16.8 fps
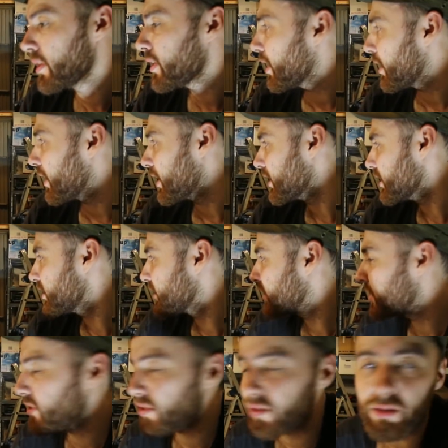Now,
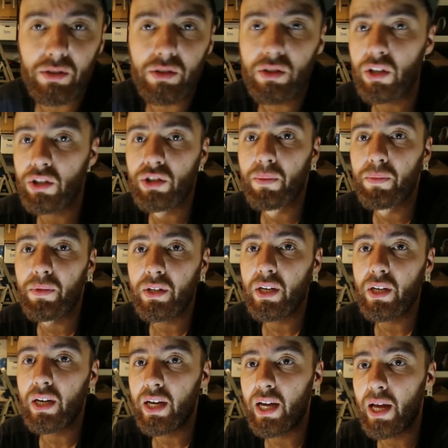it's not
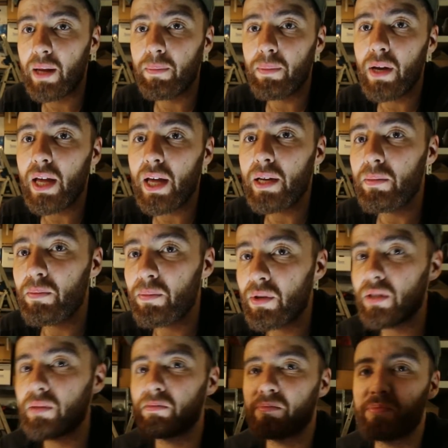something that I had planned,
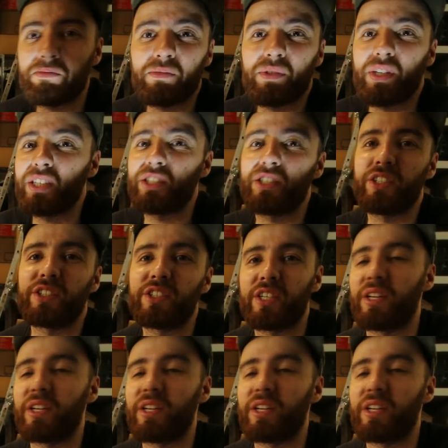but it's just a